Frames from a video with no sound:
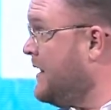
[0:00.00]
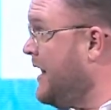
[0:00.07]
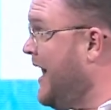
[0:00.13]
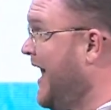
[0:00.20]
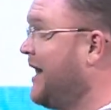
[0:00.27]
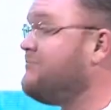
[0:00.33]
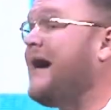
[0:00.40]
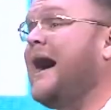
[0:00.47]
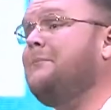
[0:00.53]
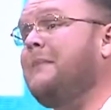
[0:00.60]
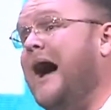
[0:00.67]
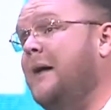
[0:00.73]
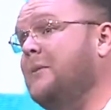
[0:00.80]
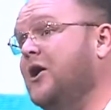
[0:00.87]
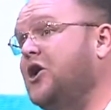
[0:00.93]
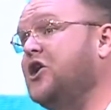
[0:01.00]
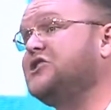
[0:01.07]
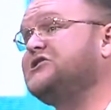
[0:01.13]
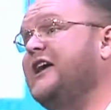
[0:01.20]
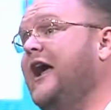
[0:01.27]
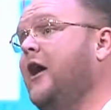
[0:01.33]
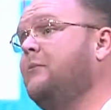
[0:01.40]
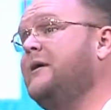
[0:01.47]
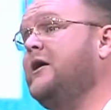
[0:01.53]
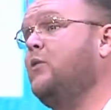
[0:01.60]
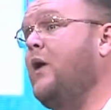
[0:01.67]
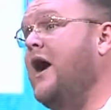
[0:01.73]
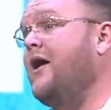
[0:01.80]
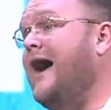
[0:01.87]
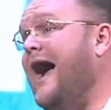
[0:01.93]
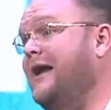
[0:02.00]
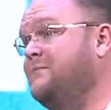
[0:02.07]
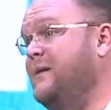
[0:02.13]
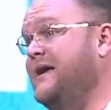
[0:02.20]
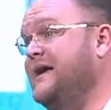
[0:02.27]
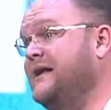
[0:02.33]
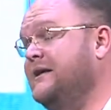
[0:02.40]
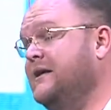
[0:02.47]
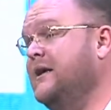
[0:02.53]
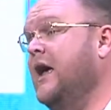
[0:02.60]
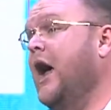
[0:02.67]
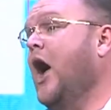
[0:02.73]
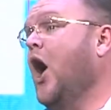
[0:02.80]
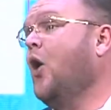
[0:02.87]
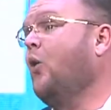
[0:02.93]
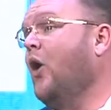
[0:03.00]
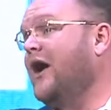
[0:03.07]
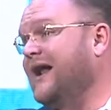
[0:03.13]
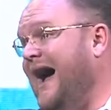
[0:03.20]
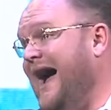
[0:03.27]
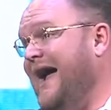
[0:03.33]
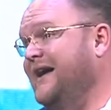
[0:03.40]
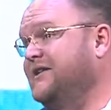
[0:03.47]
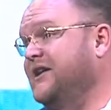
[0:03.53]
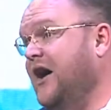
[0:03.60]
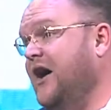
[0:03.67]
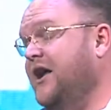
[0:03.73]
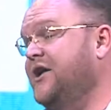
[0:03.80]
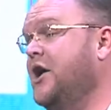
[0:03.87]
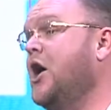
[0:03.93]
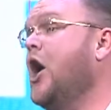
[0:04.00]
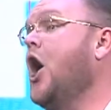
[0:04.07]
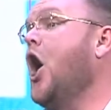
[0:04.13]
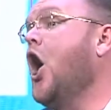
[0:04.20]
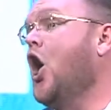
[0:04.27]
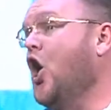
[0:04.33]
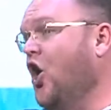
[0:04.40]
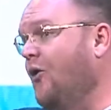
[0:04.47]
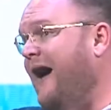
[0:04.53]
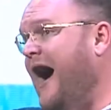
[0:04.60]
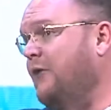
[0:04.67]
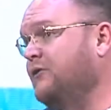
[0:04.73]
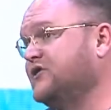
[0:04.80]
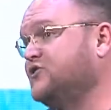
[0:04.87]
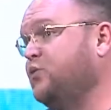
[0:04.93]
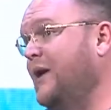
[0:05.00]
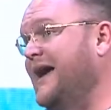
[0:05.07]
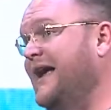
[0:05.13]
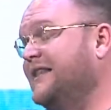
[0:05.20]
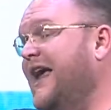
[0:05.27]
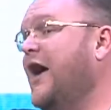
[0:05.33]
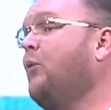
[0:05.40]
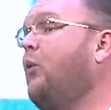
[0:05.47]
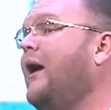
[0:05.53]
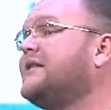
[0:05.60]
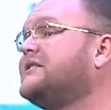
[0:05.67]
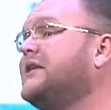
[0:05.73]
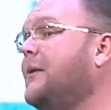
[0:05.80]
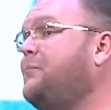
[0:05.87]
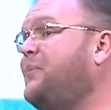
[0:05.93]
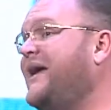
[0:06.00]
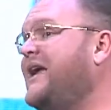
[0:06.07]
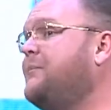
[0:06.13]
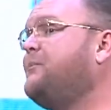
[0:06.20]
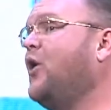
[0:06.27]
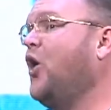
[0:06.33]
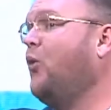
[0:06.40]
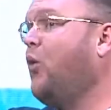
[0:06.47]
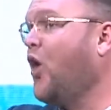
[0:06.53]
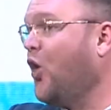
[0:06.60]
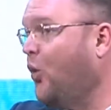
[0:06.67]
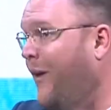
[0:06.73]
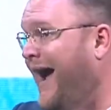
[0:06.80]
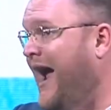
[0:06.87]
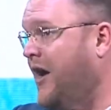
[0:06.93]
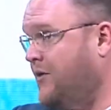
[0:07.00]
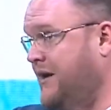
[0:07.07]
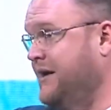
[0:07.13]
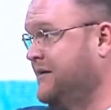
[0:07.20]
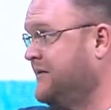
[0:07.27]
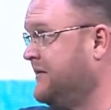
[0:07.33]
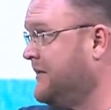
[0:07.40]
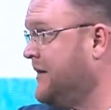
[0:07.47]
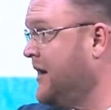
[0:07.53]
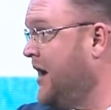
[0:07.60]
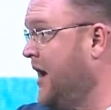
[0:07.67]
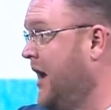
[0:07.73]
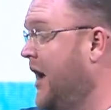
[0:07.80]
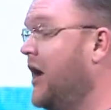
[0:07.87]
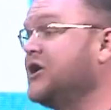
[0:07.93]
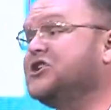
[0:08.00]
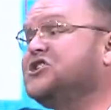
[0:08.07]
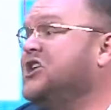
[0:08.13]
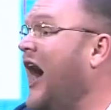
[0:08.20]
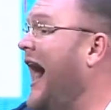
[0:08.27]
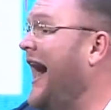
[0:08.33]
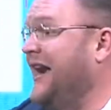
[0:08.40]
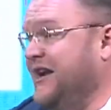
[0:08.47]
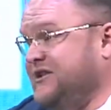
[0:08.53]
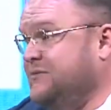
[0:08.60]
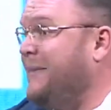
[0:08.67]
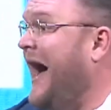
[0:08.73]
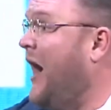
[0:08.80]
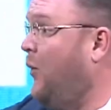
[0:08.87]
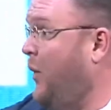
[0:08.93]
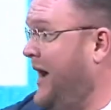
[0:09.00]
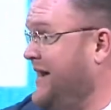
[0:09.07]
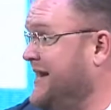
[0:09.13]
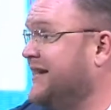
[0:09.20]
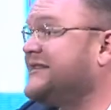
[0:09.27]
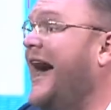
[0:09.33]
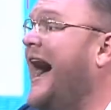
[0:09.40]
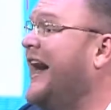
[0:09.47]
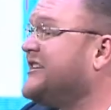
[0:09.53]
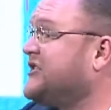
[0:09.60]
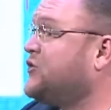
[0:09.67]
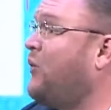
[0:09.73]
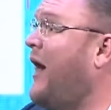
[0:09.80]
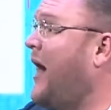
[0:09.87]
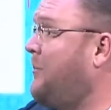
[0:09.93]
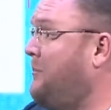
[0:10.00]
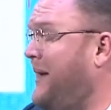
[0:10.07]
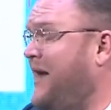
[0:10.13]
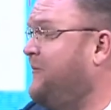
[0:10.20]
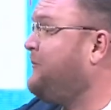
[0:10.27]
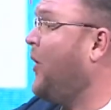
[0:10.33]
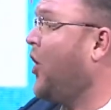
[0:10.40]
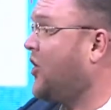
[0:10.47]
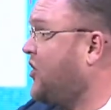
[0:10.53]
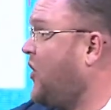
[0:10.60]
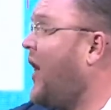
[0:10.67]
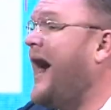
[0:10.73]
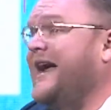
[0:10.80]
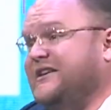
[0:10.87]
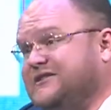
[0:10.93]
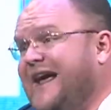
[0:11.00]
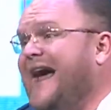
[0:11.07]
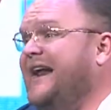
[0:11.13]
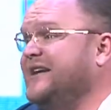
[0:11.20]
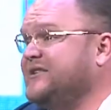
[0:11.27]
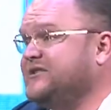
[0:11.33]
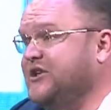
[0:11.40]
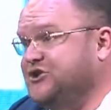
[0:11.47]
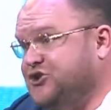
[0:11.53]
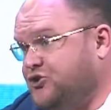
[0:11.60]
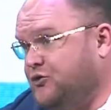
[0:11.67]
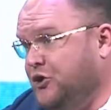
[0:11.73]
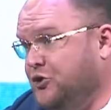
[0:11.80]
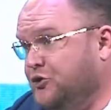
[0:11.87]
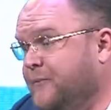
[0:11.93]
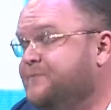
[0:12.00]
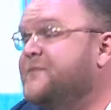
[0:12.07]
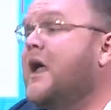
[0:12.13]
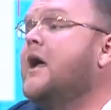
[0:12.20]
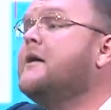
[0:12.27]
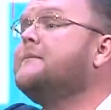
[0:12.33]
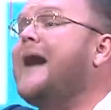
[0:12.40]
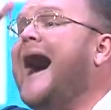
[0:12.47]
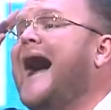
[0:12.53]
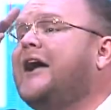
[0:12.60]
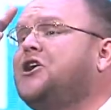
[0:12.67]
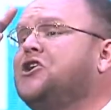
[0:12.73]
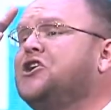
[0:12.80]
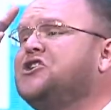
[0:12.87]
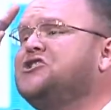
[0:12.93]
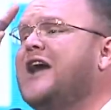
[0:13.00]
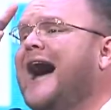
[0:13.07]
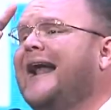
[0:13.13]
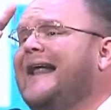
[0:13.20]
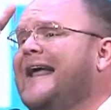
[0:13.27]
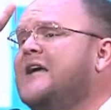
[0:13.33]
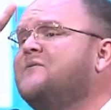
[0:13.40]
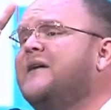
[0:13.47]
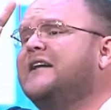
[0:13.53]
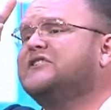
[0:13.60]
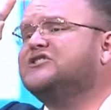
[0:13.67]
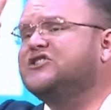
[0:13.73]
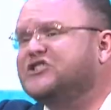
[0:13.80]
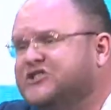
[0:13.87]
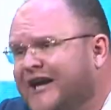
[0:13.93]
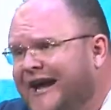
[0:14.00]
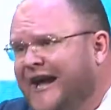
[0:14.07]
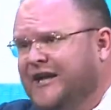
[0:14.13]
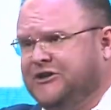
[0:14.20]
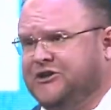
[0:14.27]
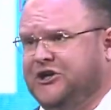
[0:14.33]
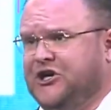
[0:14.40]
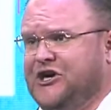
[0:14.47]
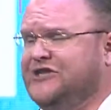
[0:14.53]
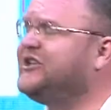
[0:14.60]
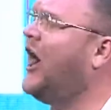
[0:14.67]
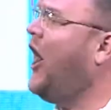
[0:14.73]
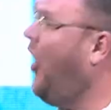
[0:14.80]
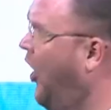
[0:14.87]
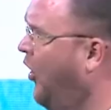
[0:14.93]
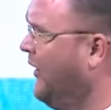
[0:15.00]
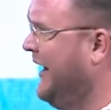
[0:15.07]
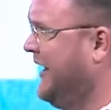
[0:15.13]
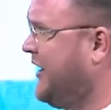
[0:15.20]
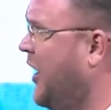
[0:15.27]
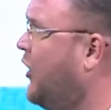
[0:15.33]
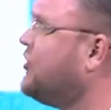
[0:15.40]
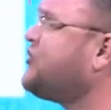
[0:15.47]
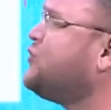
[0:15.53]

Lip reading: And my mama could tell me where I'd been, what I had done, who I was with, and what the people were wearing. God is my witness. I swear before Christ, that is the truth. I could not even sin good. The Holy Ghost